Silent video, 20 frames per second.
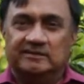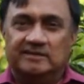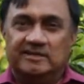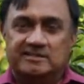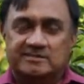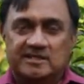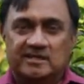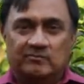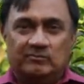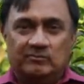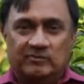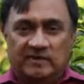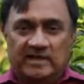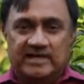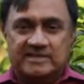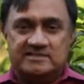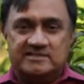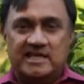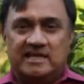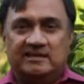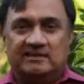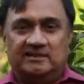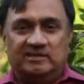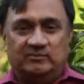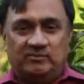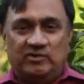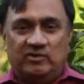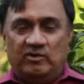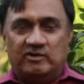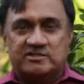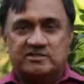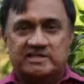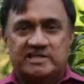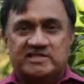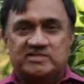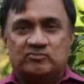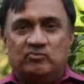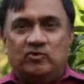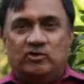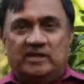He said, "Exactly, because there
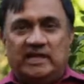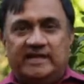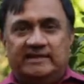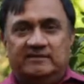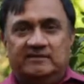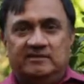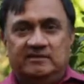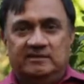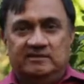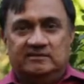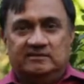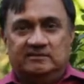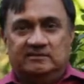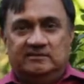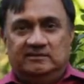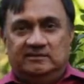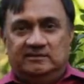is more light here.